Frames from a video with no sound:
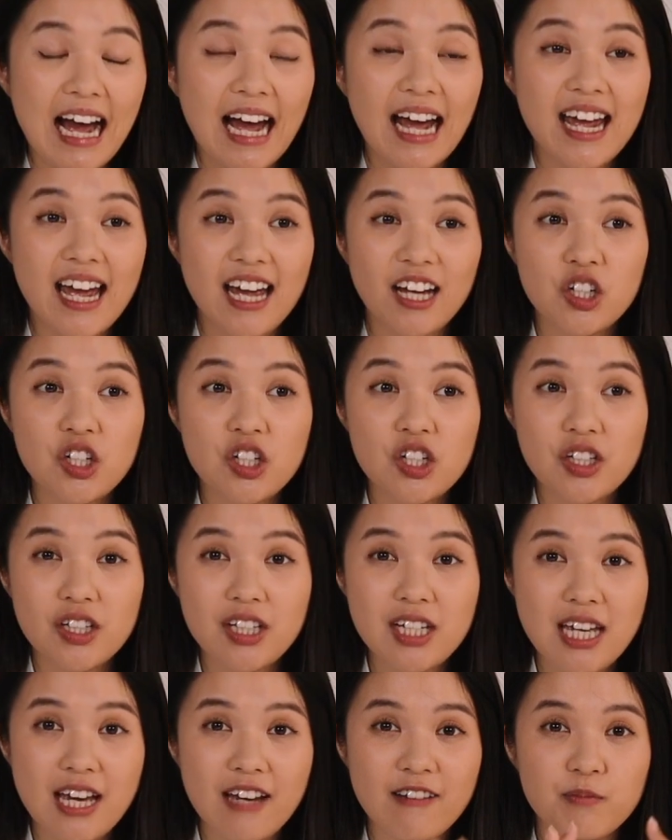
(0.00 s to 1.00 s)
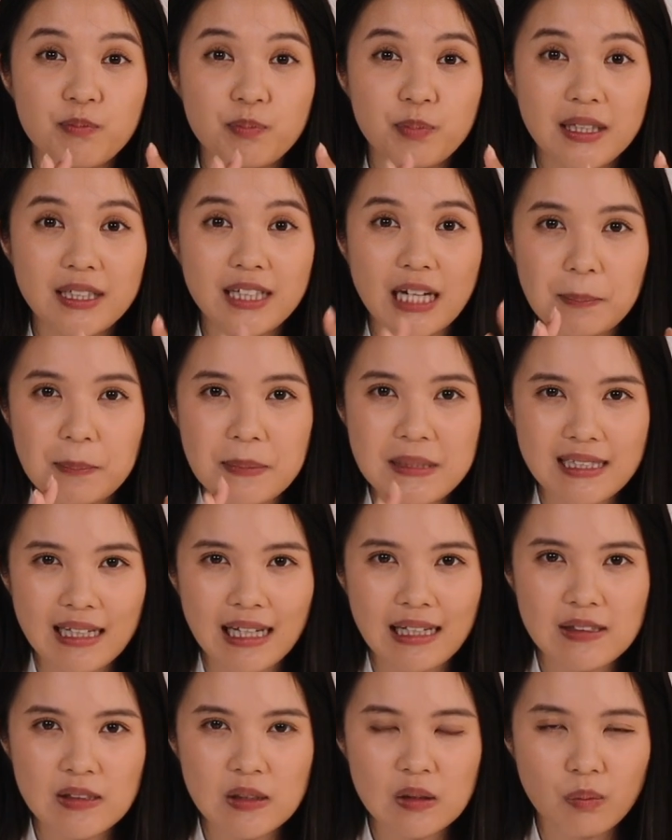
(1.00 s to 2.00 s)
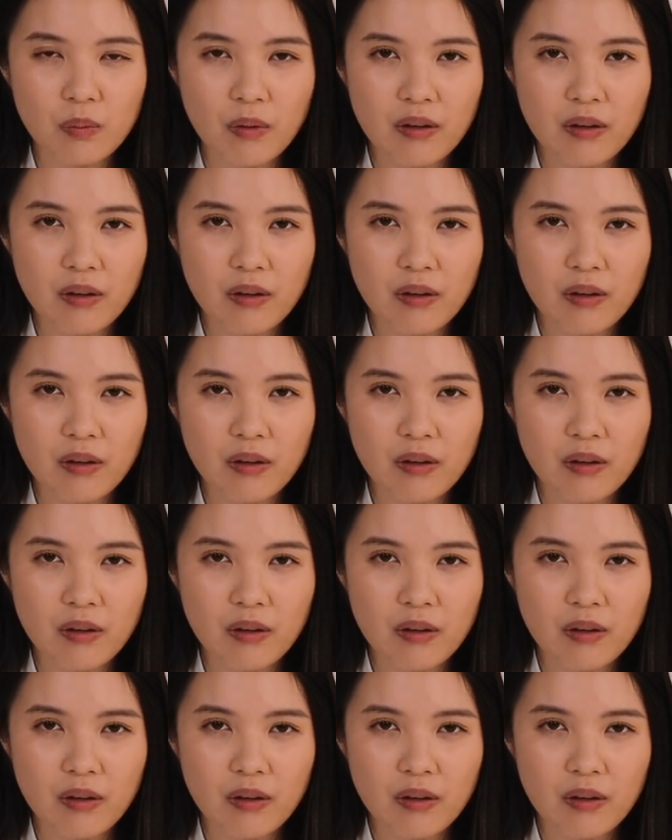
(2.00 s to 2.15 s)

I actually have been obsessed